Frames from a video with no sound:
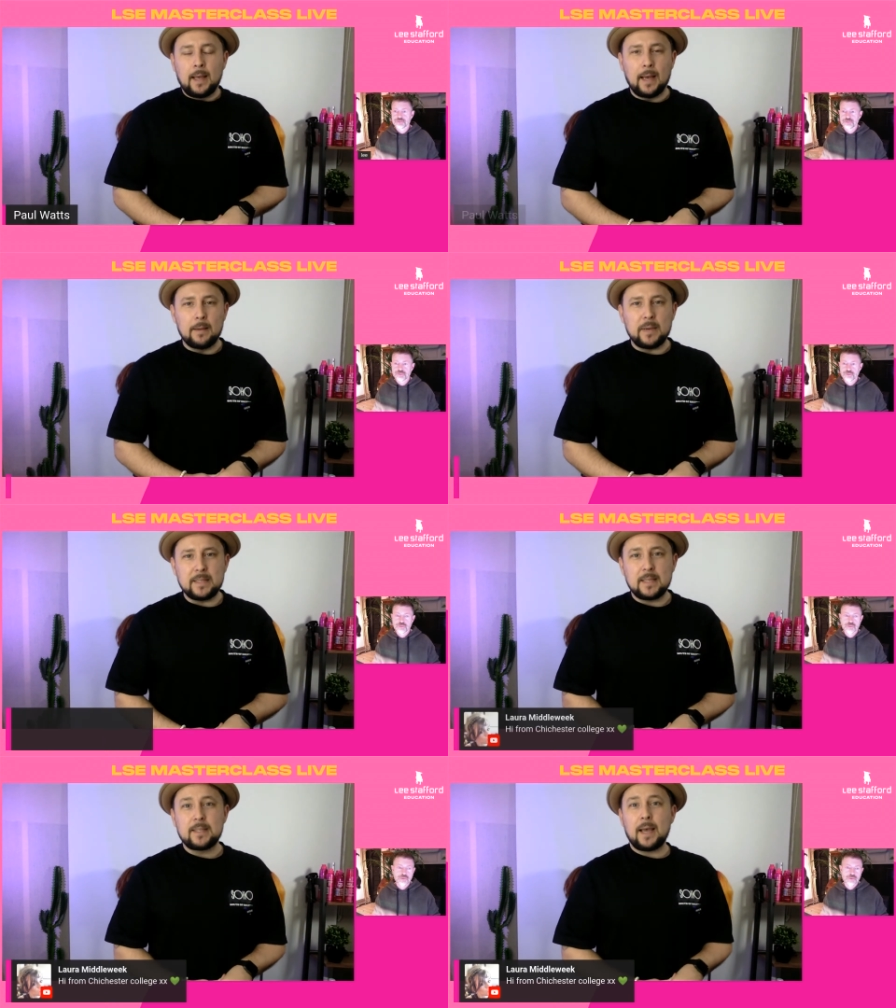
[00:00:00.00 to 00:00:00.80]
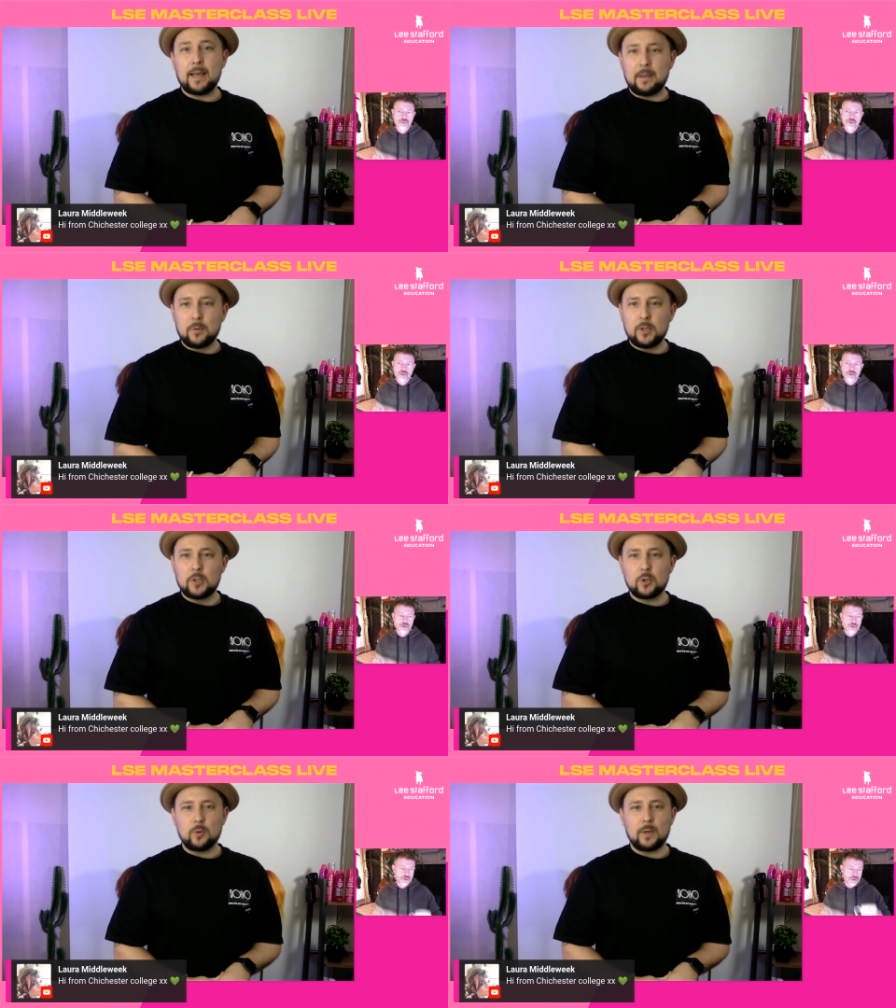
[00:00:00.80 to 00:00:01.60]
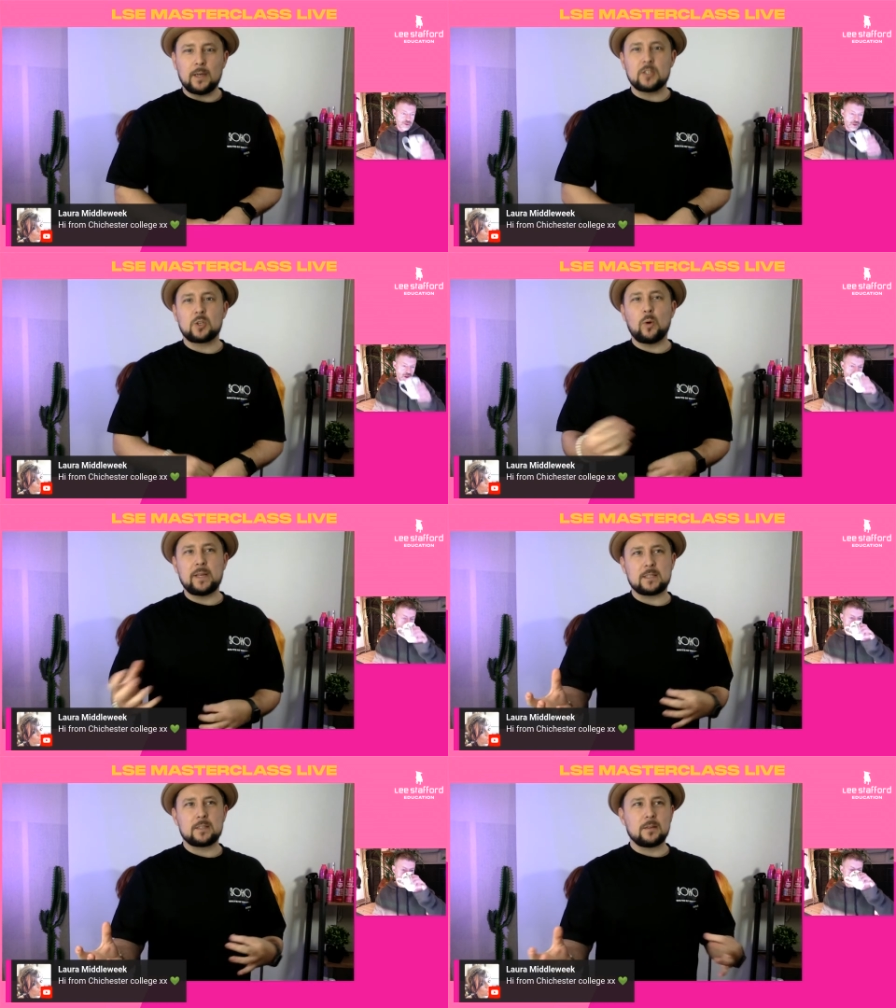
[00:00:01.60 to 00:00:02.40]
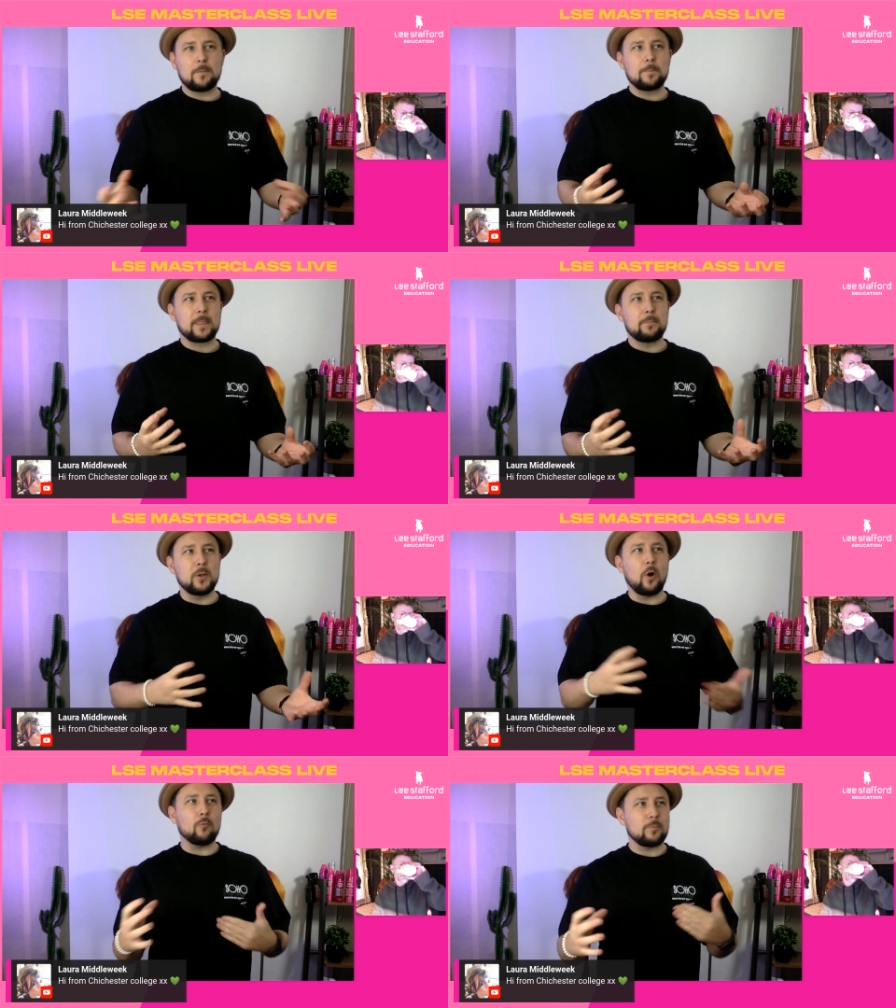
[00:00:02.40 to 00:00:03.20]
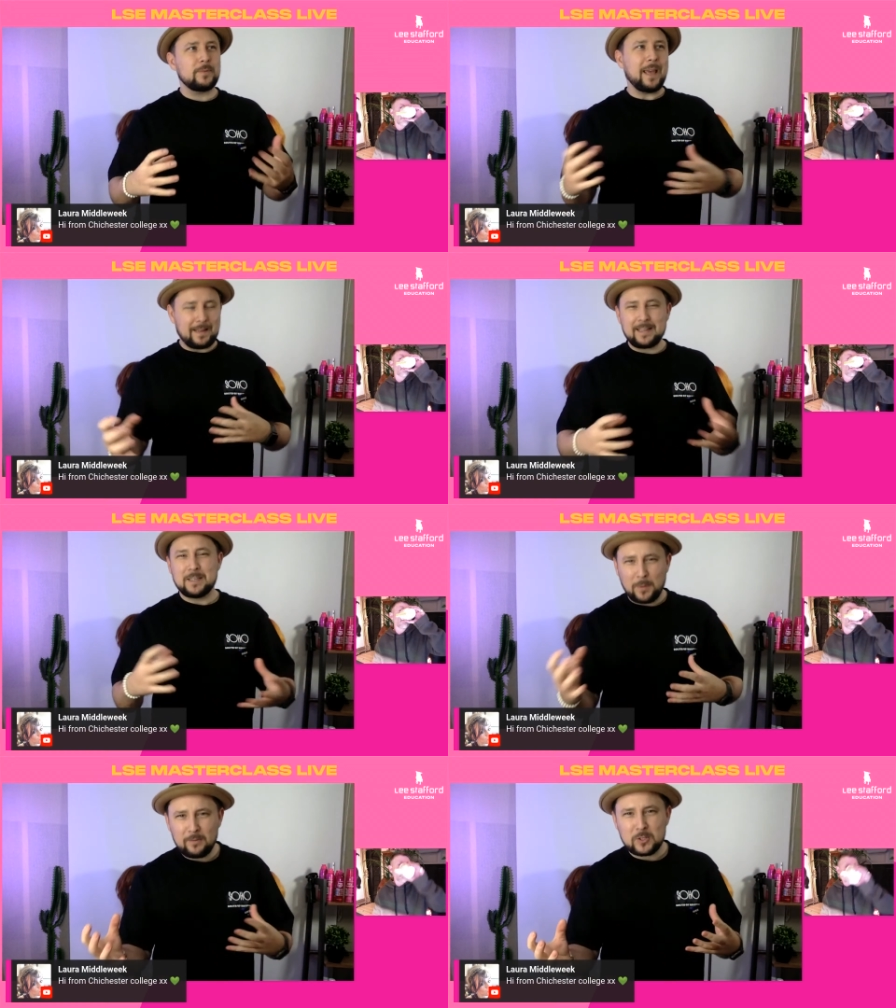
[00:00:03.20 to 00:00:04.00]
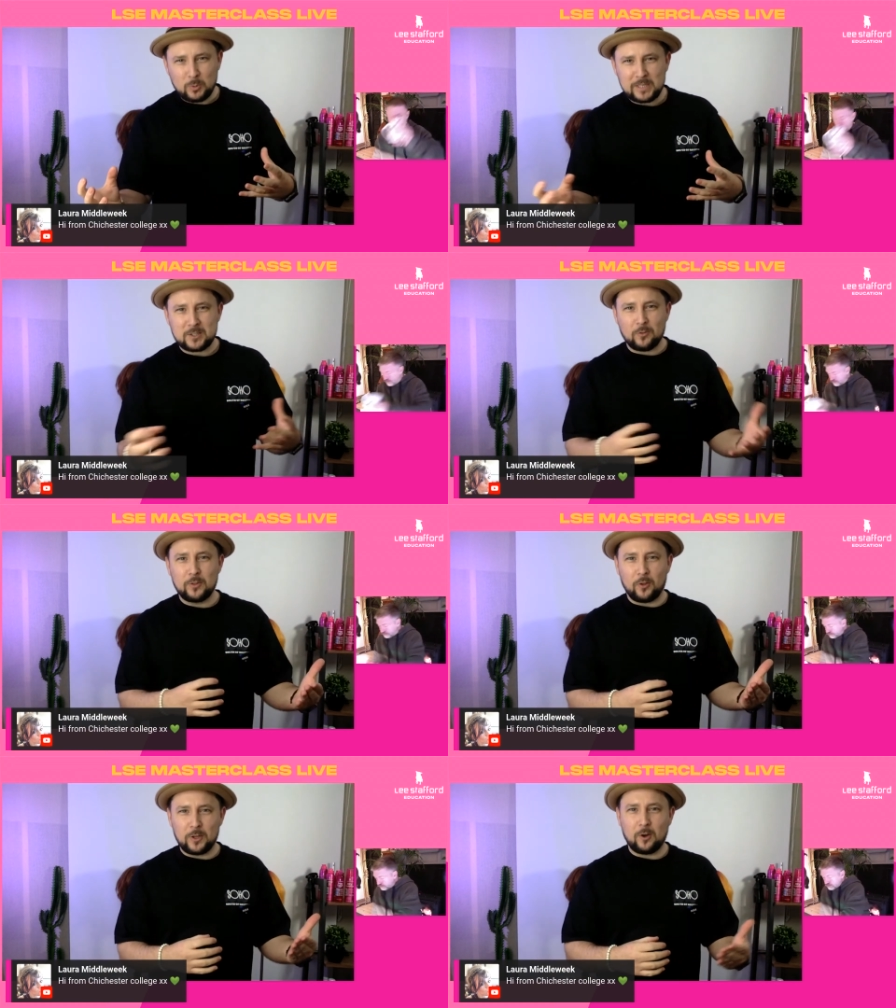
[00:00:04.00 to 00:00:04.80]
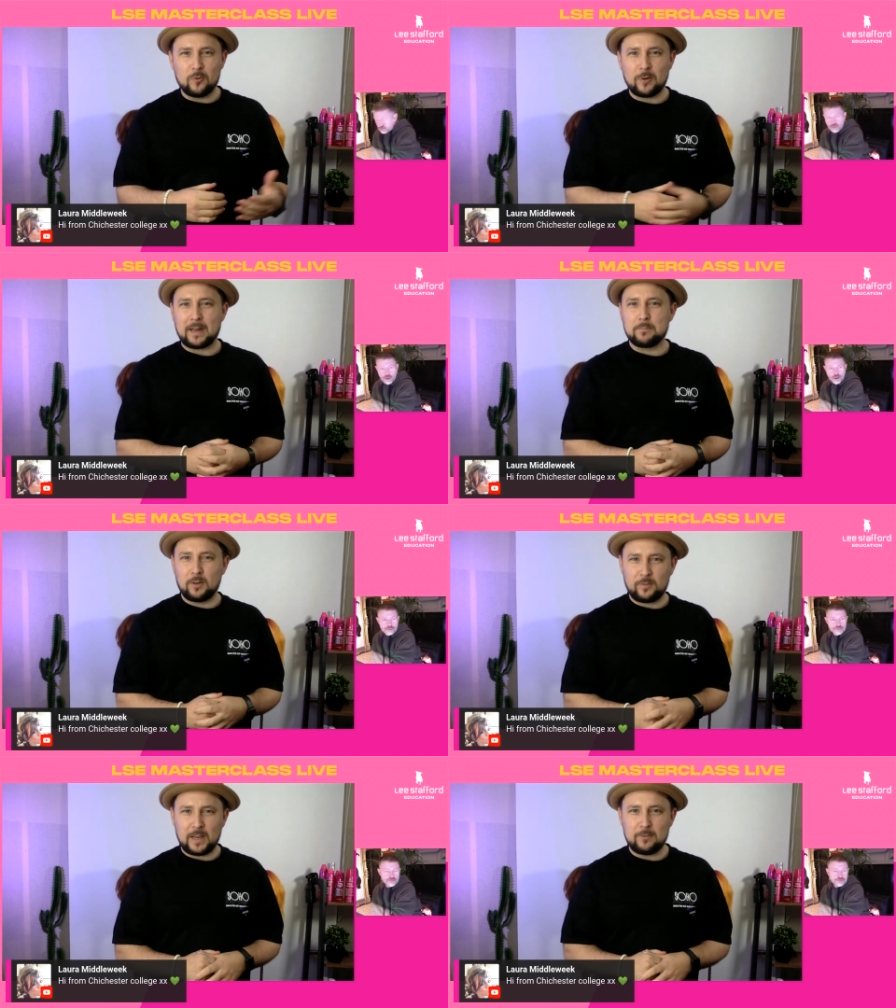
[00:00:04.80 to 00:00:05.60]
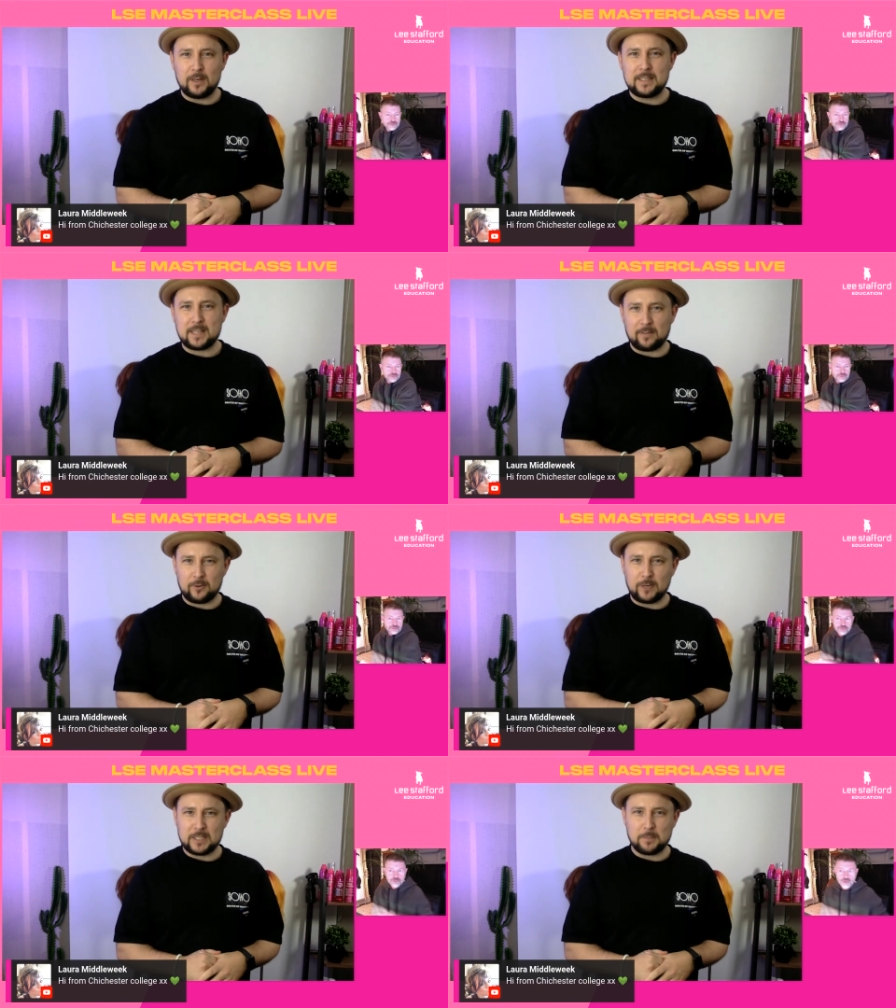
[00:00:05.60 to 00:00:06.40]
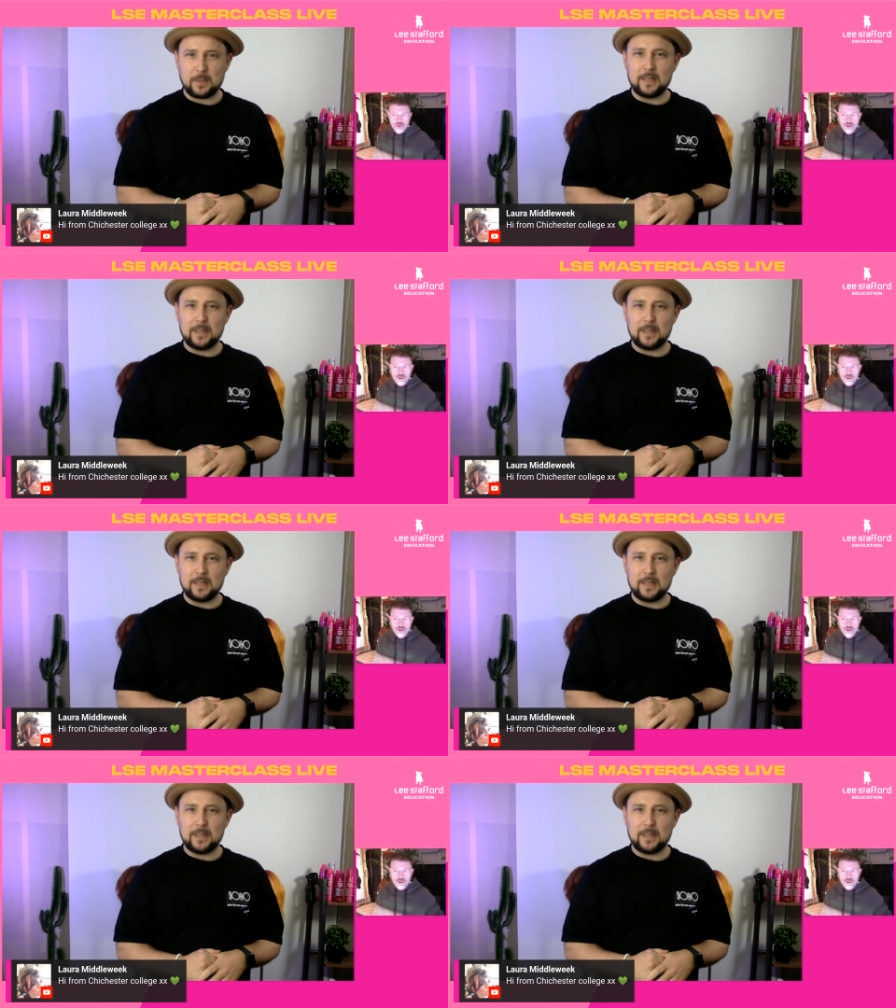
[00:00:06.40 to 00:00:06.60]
And today I'm going to do a twist, but it's a bit of a twist on the long grad, my favorite Lee Stafford recipe.